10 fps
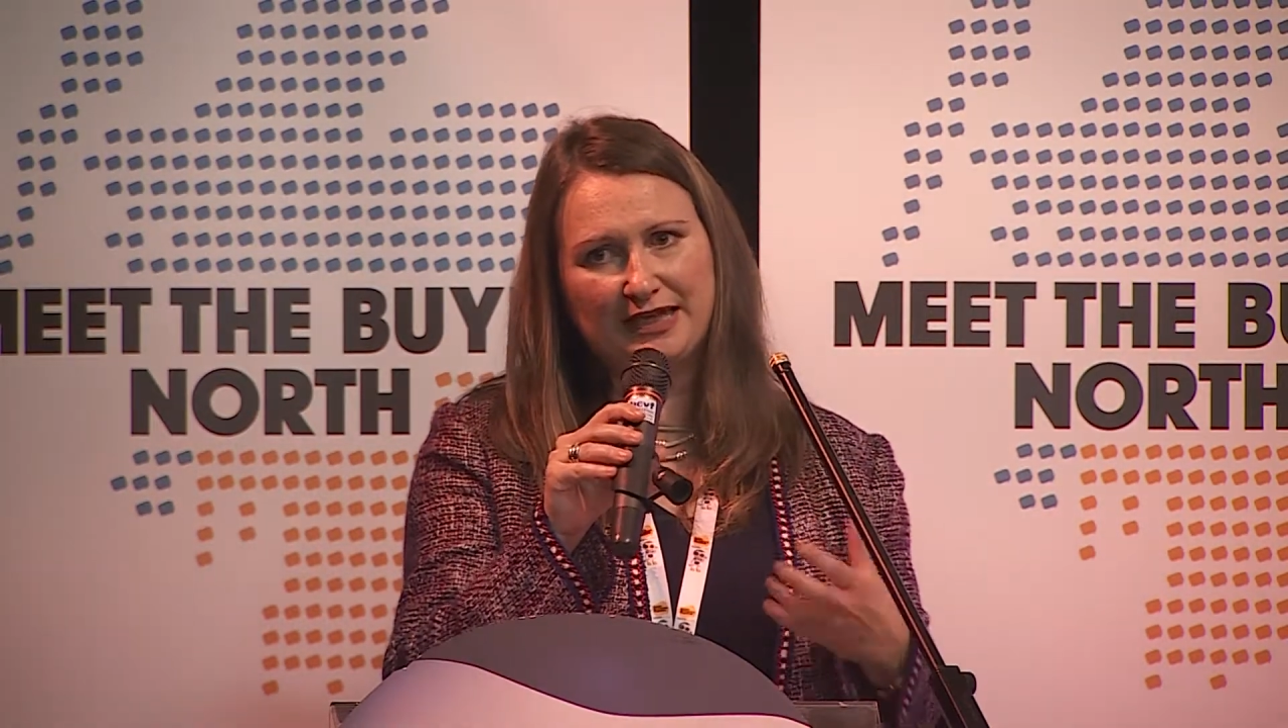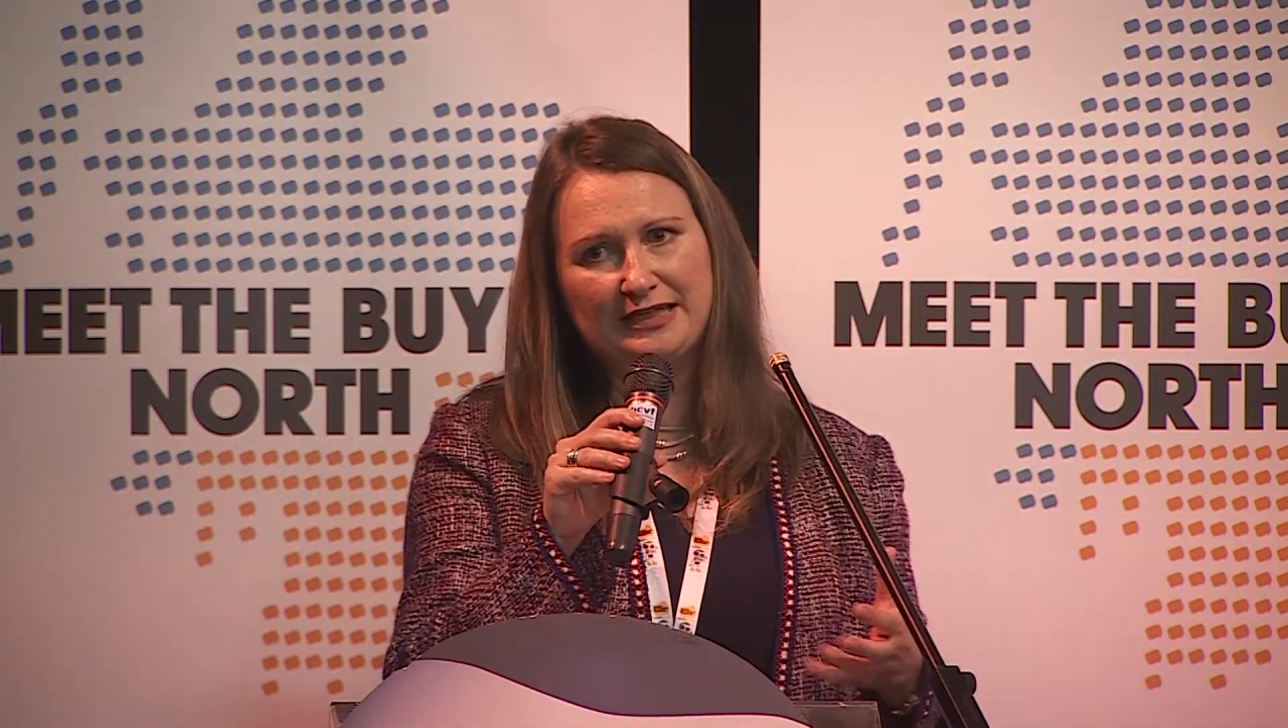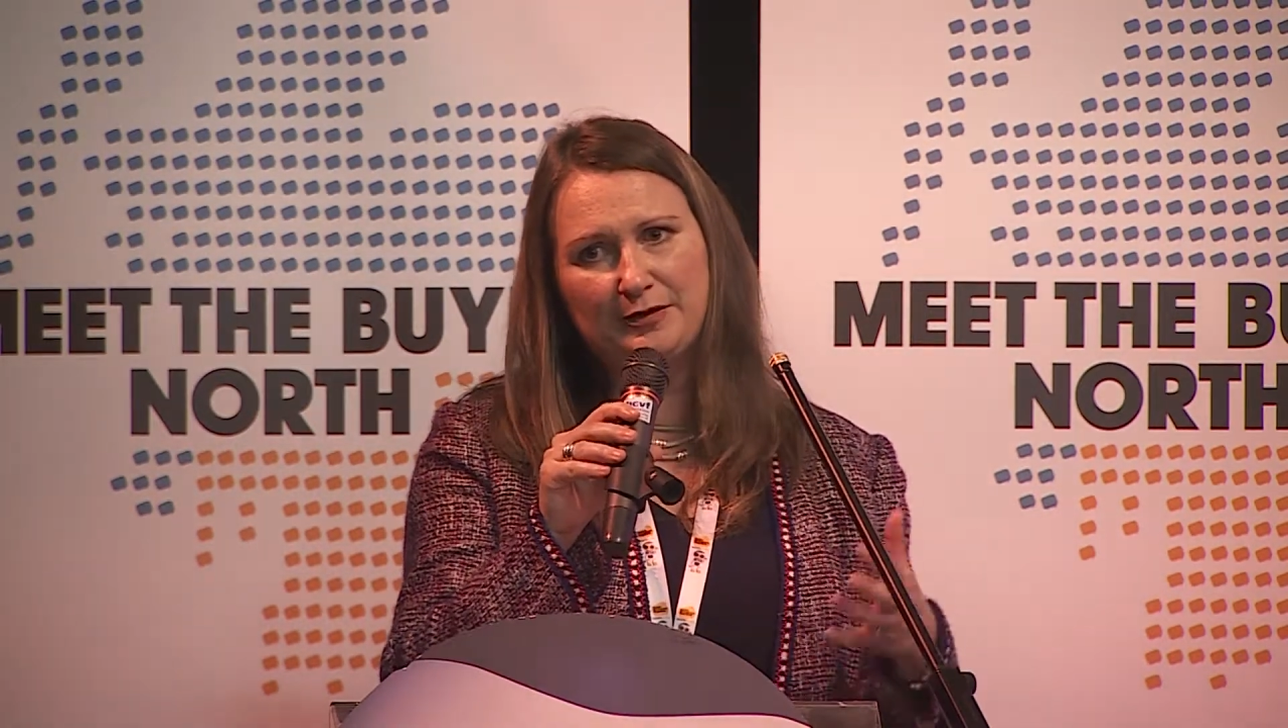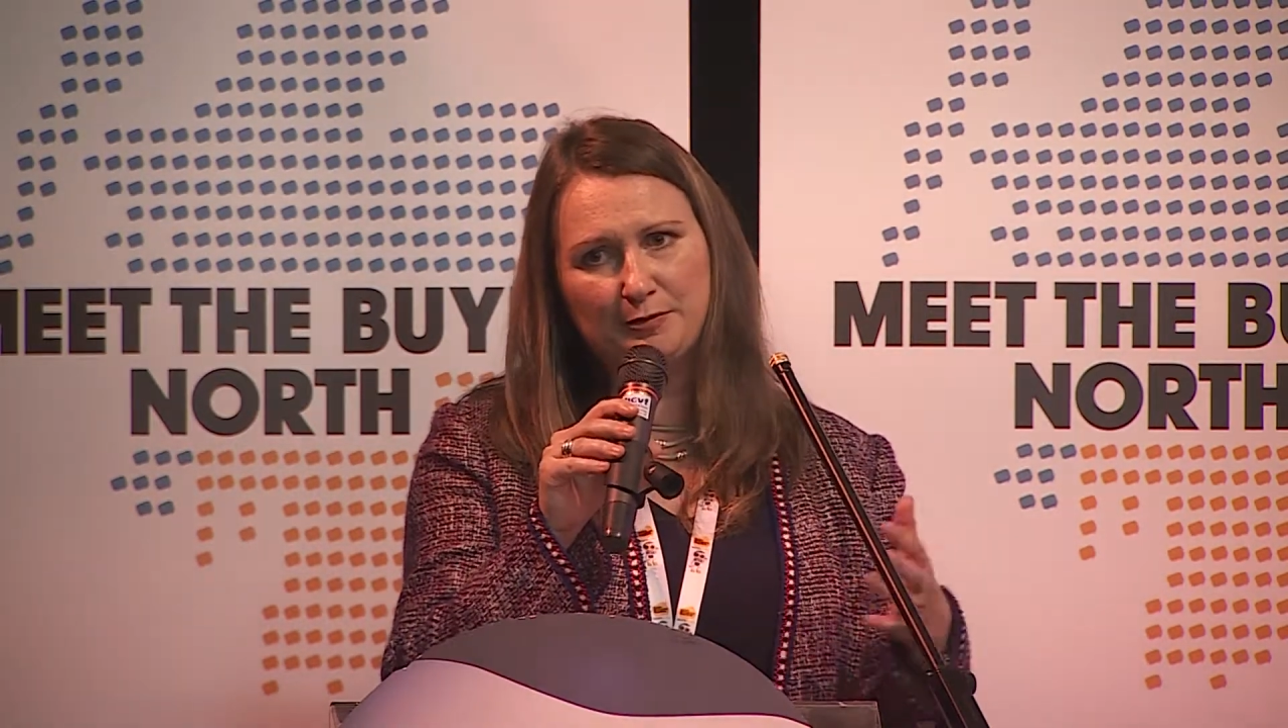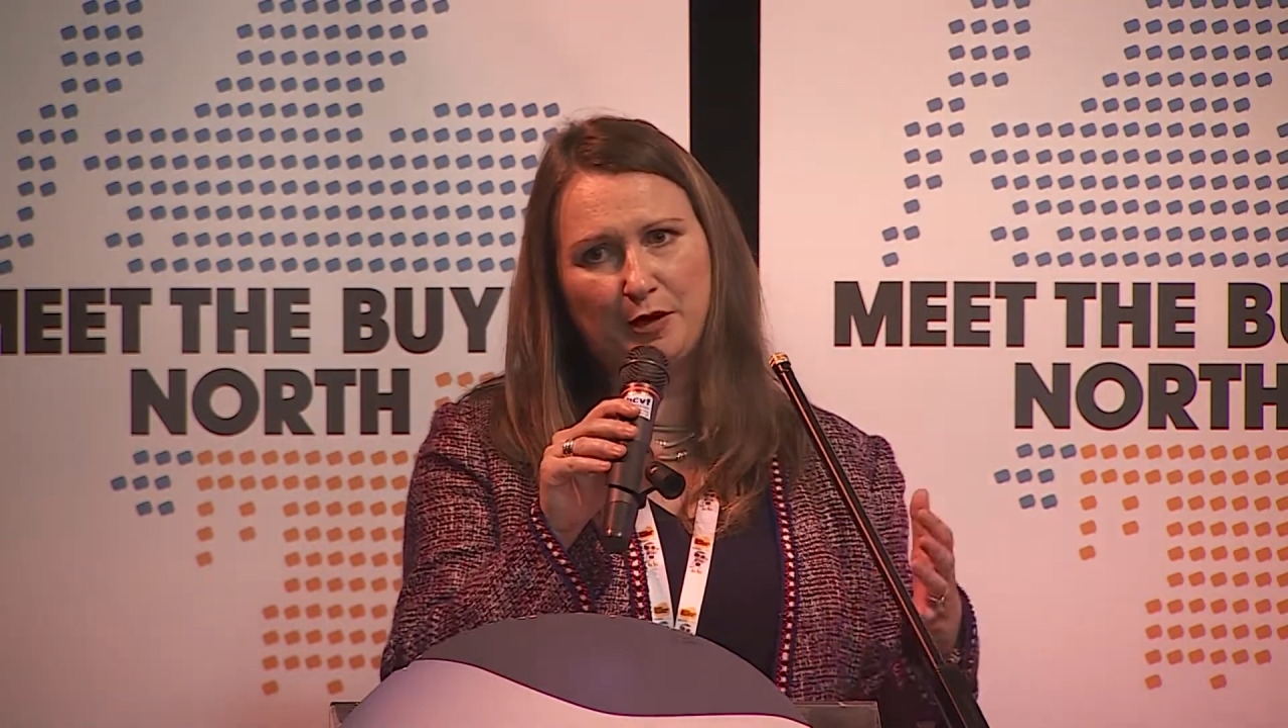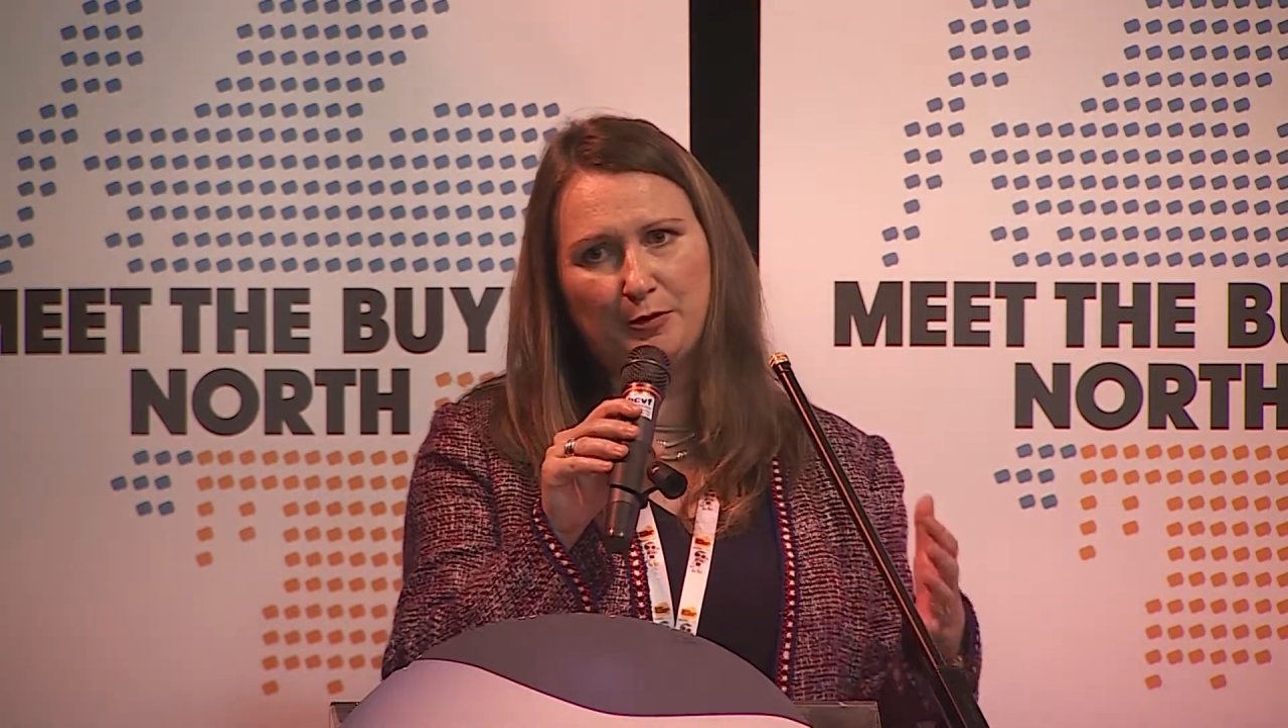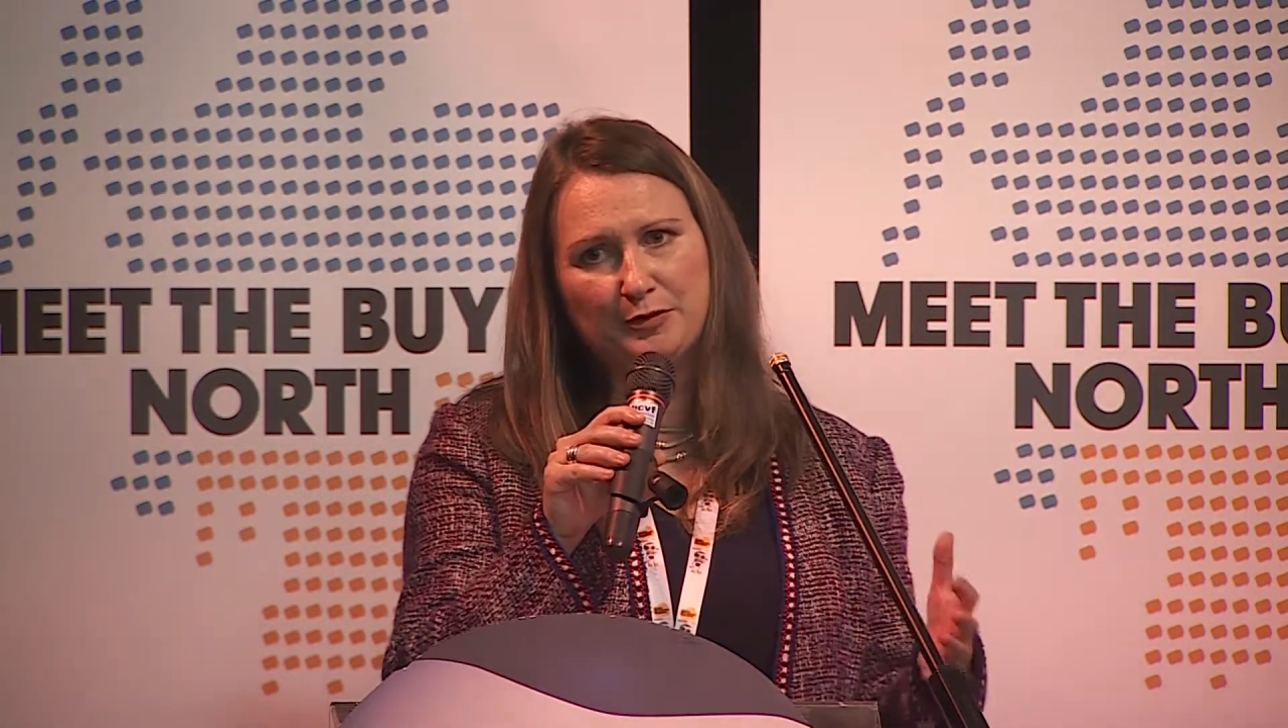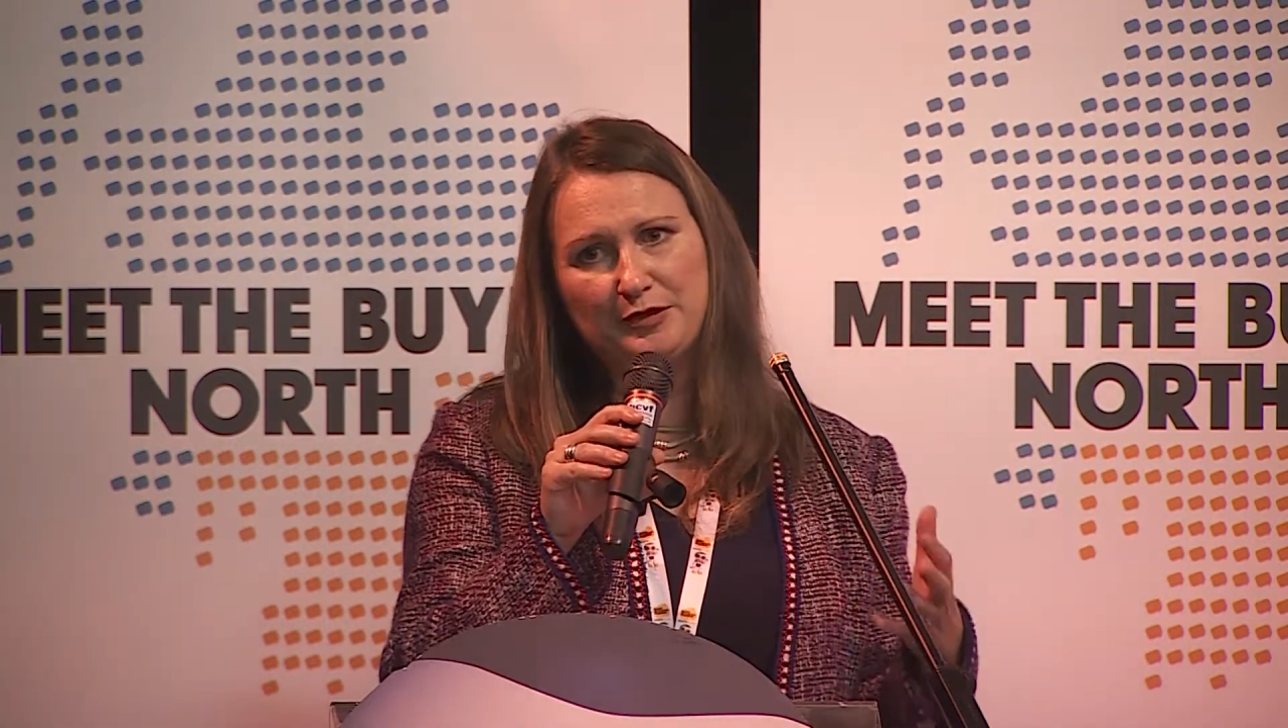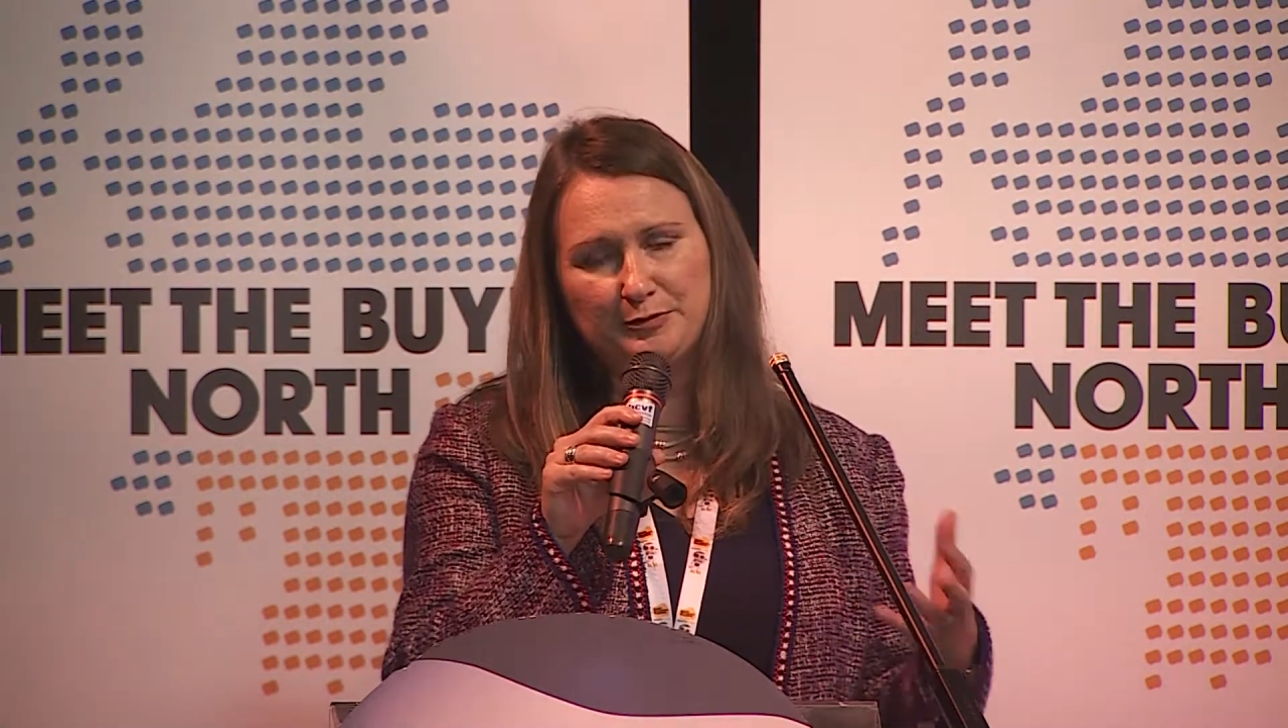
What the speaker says: any public